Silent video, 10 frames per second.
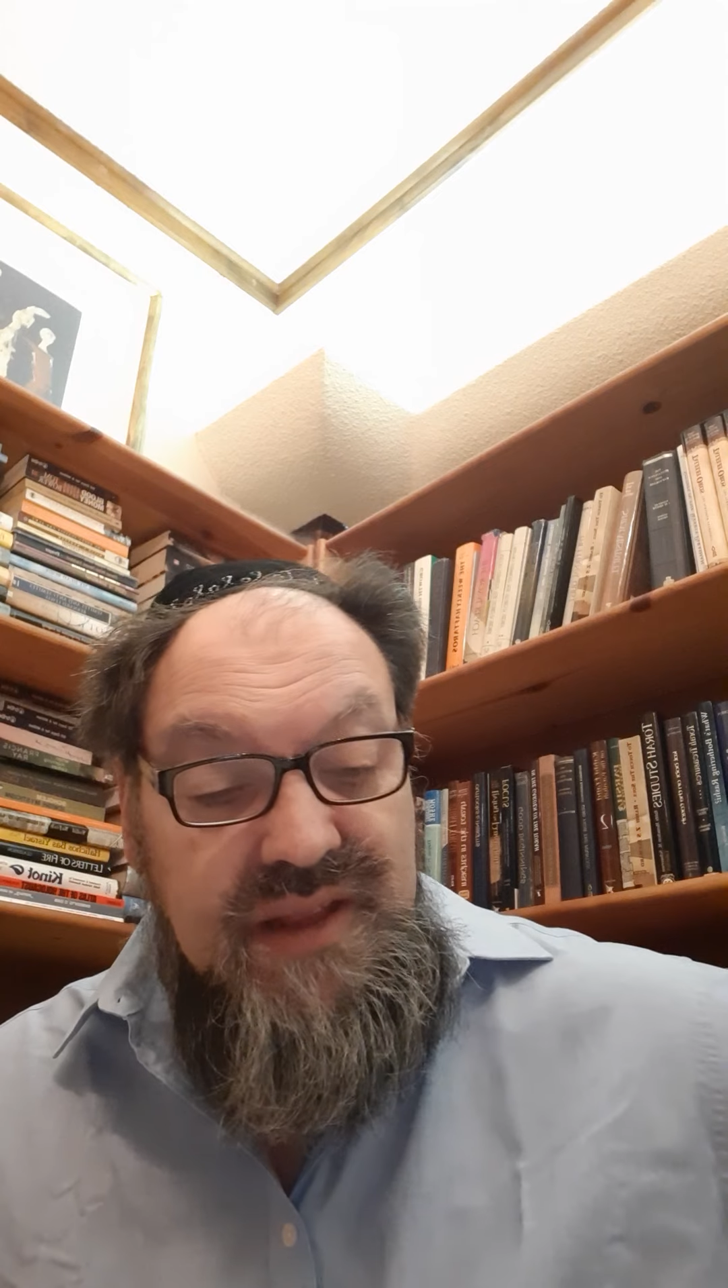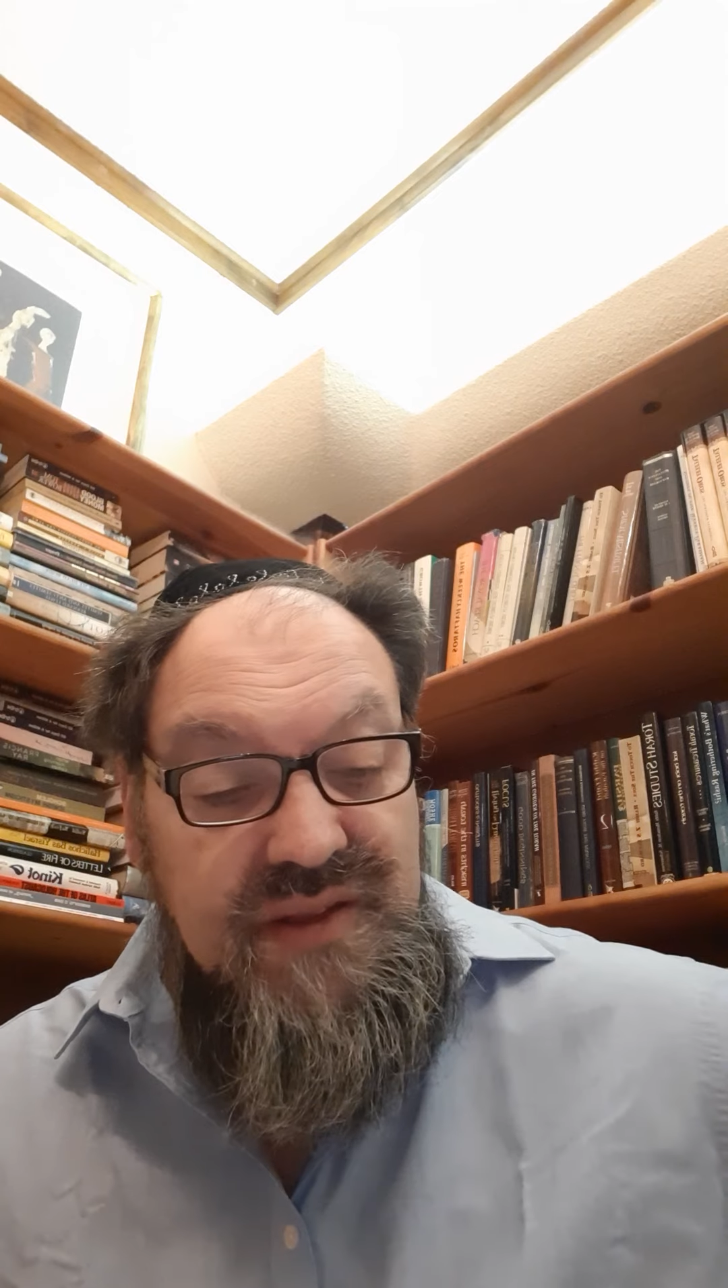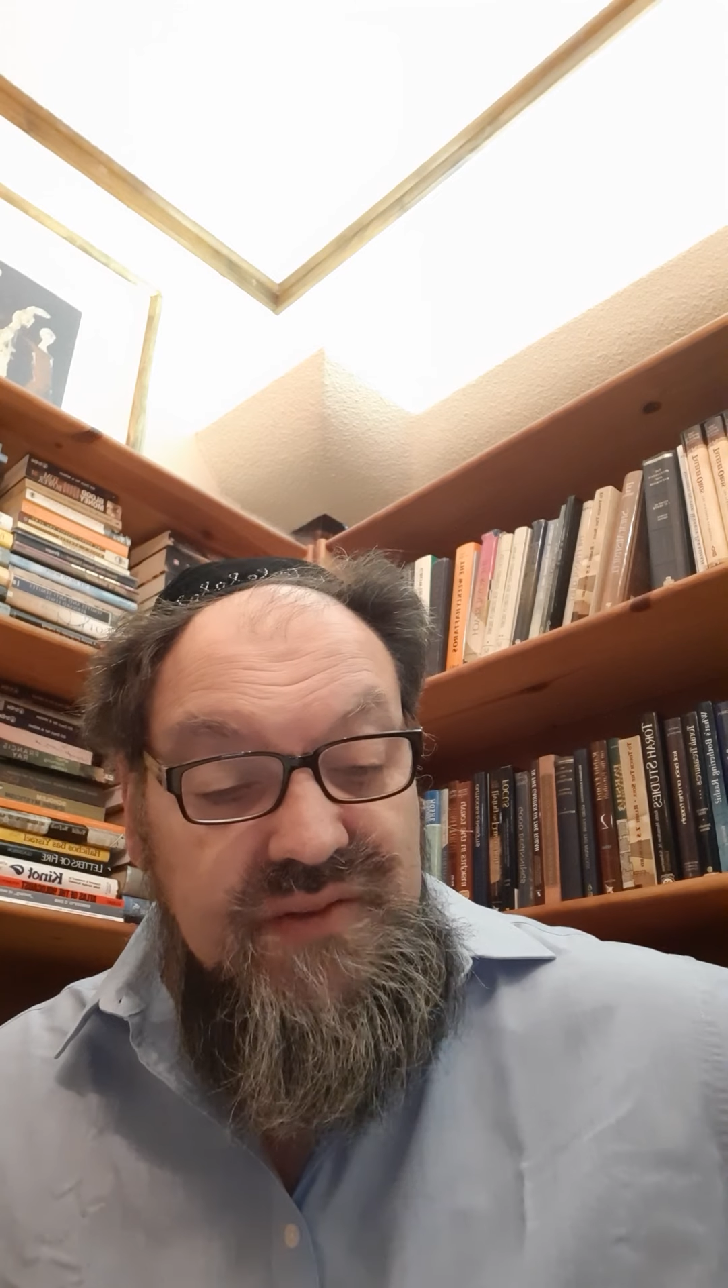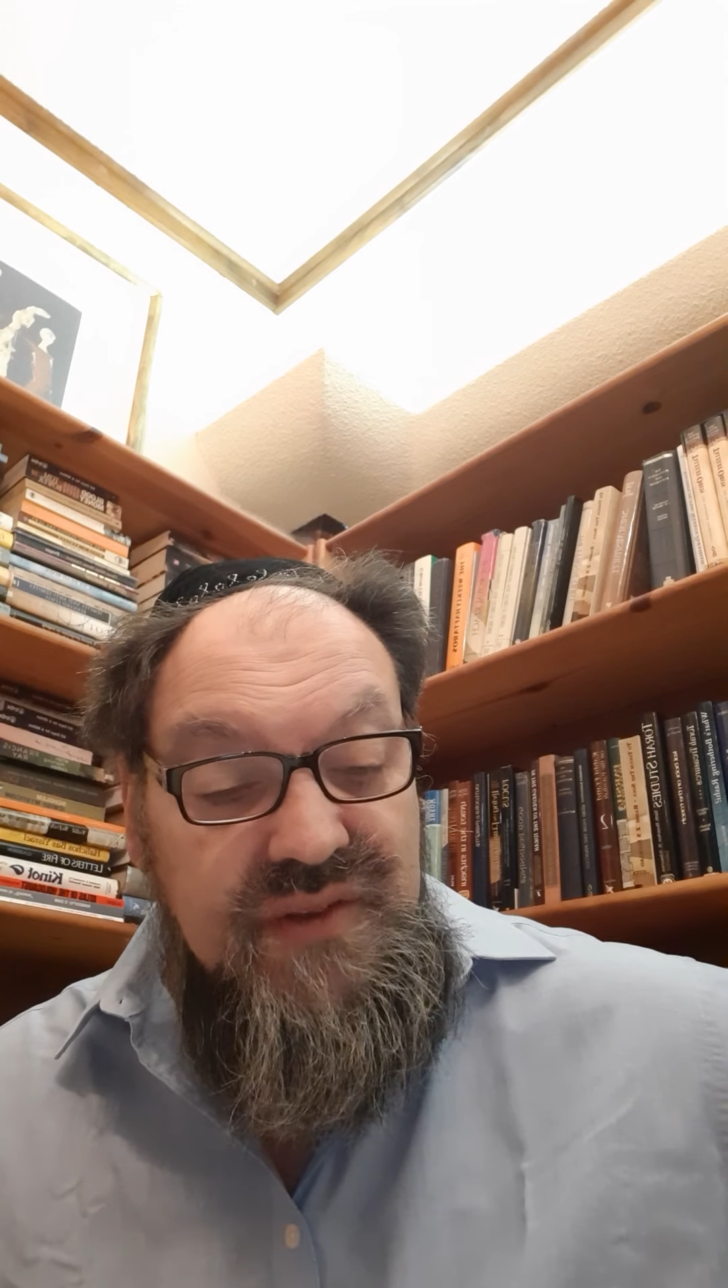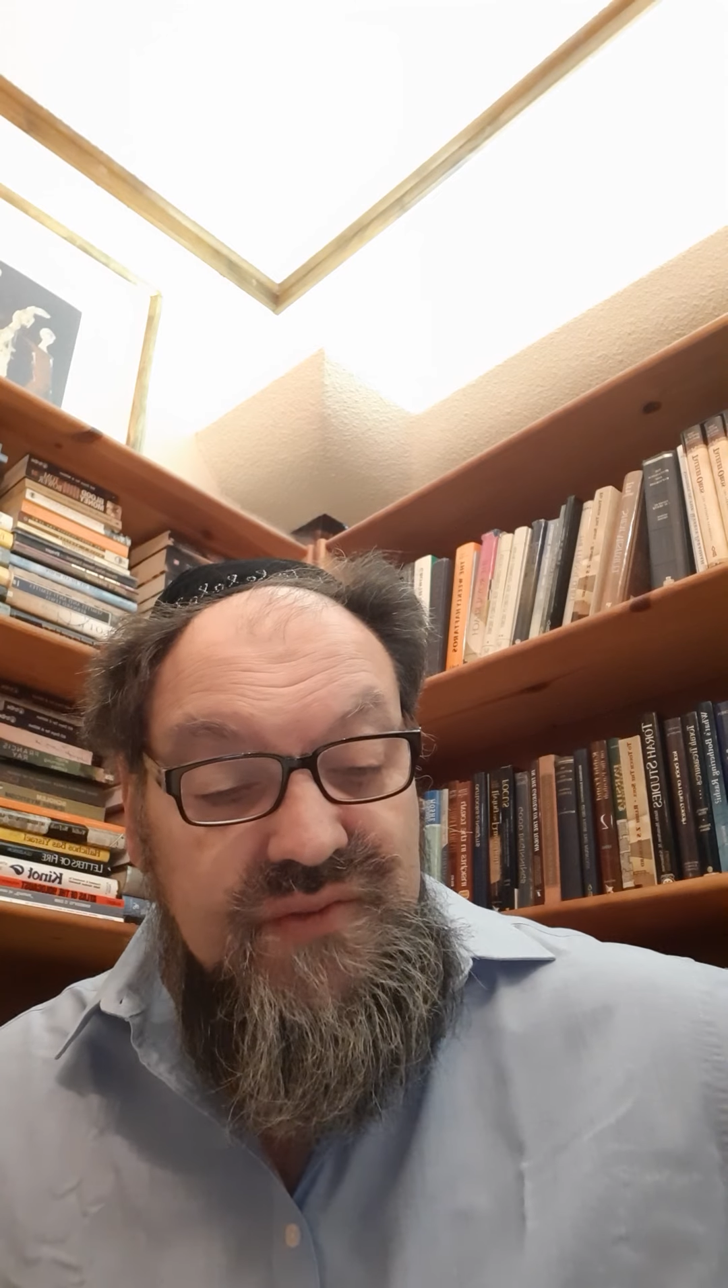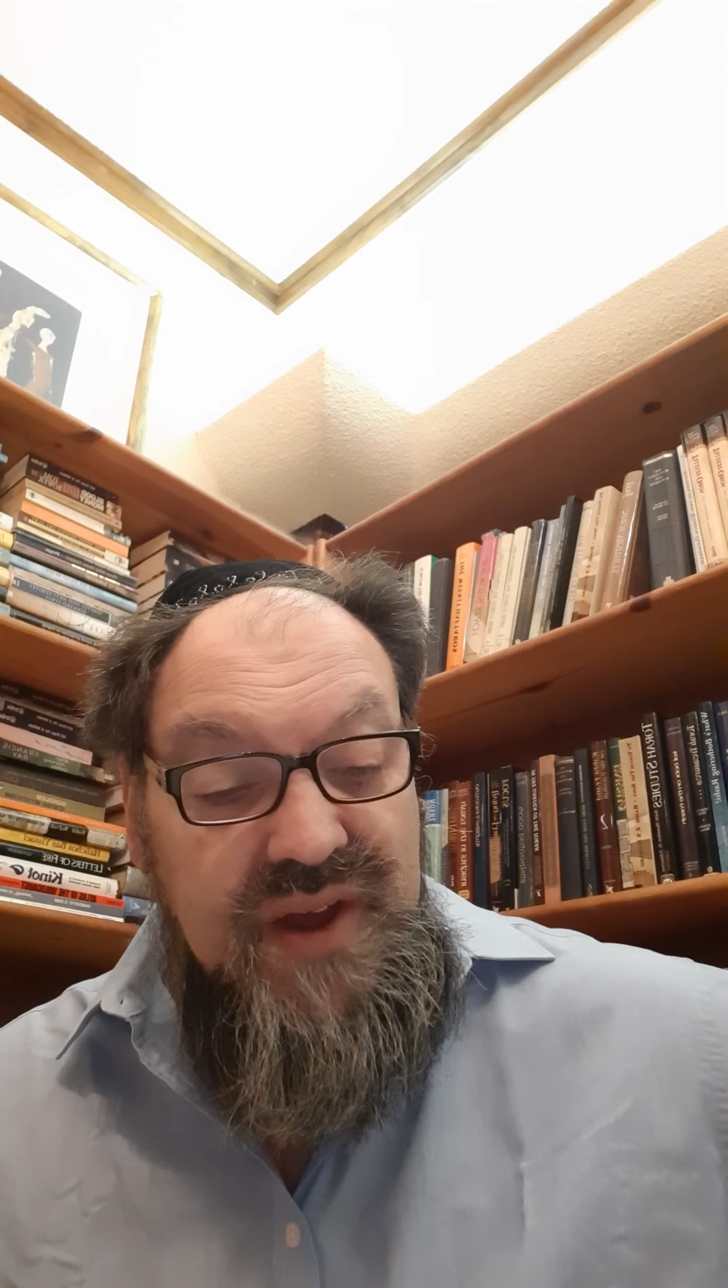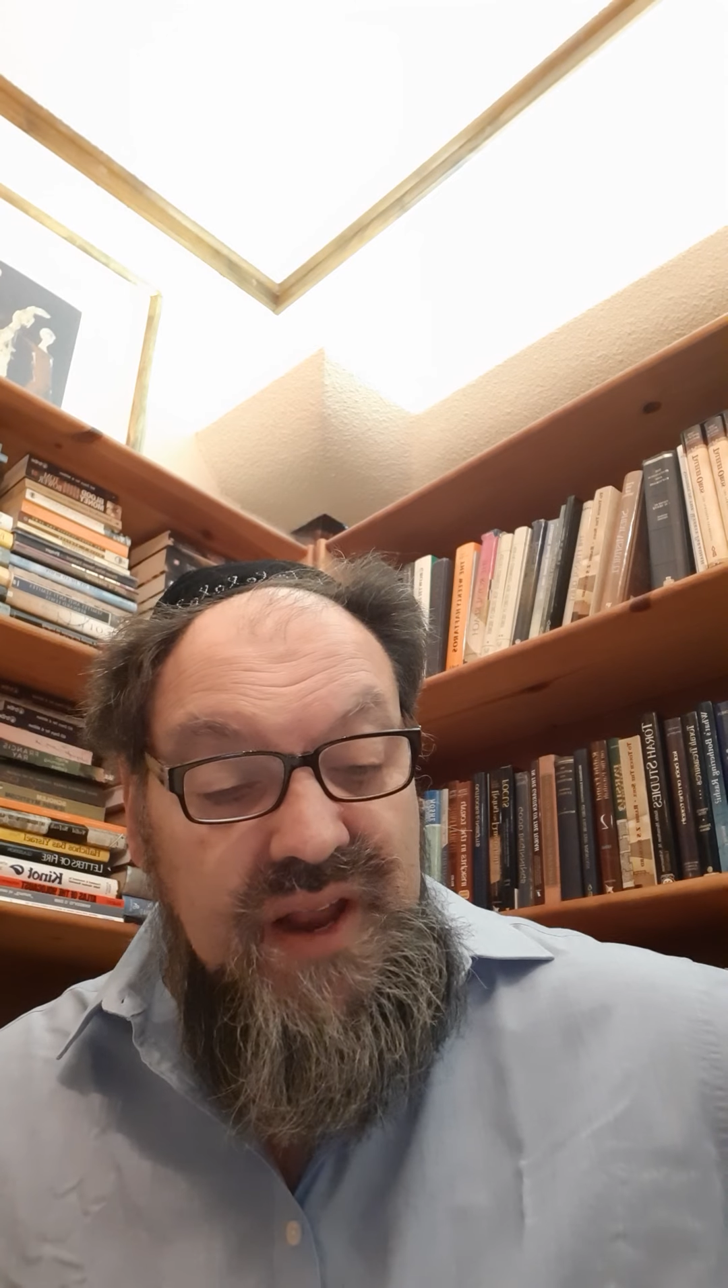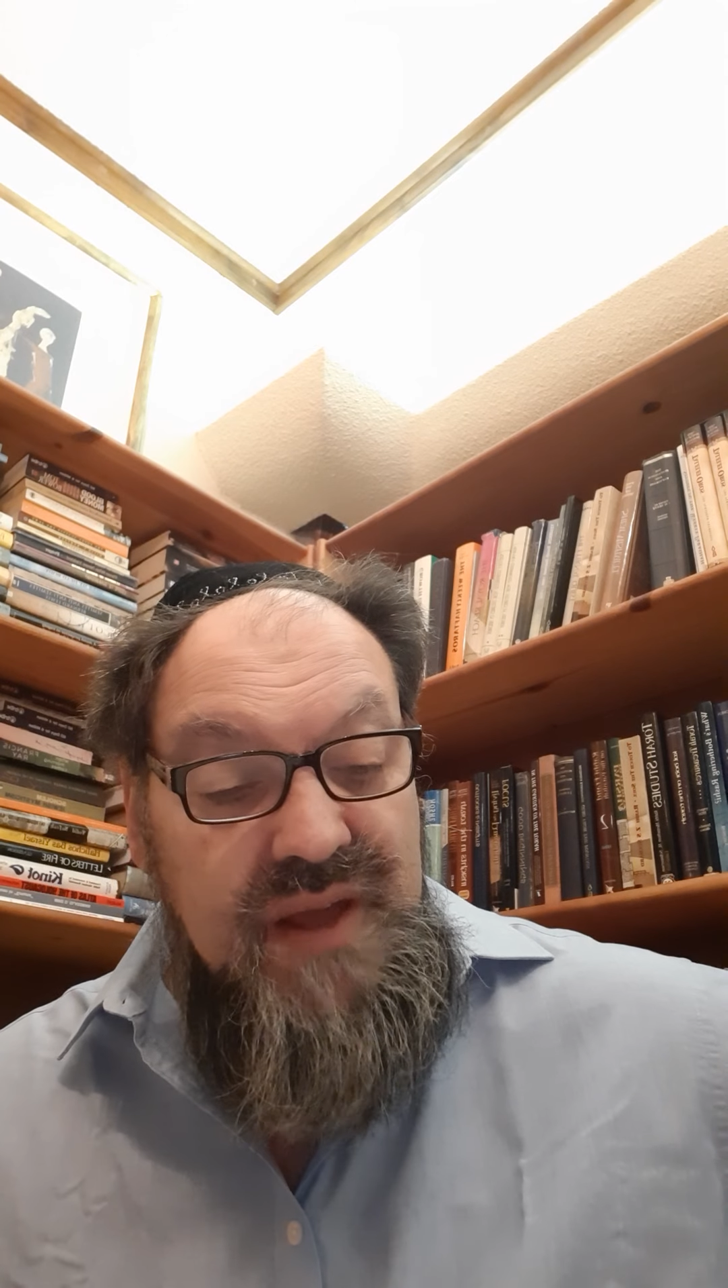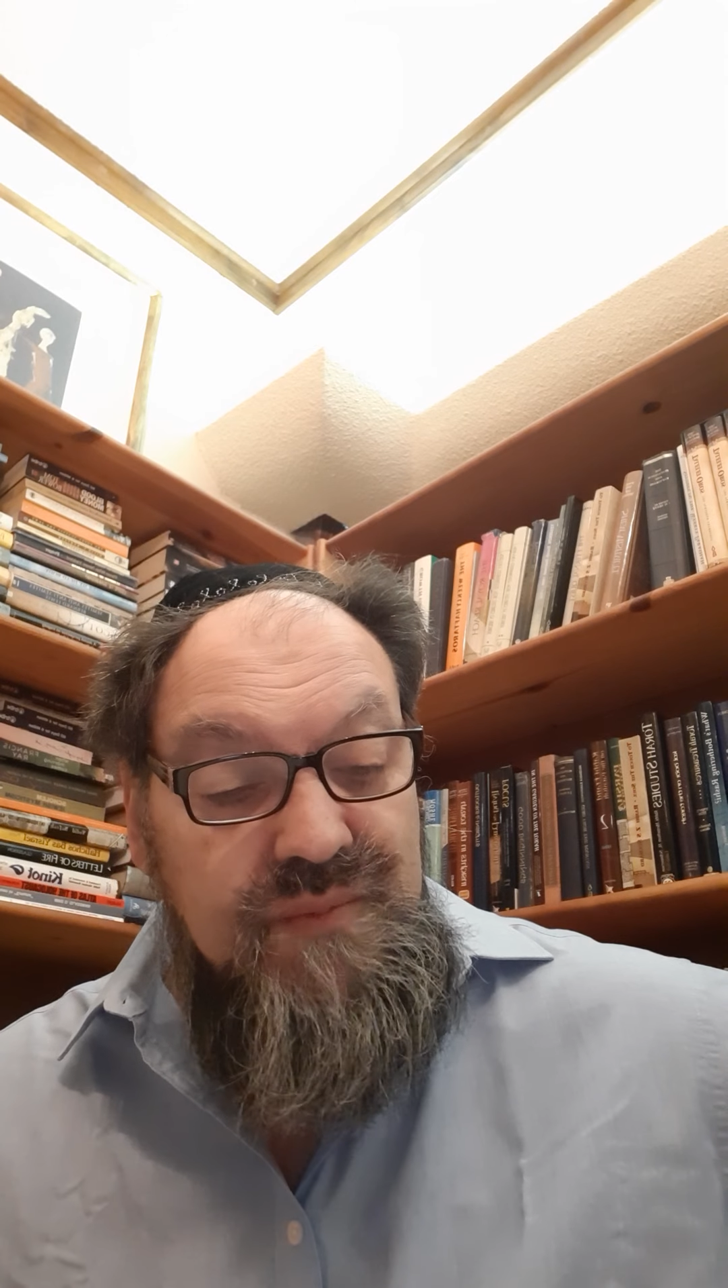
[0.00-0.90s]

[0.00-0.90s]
it's really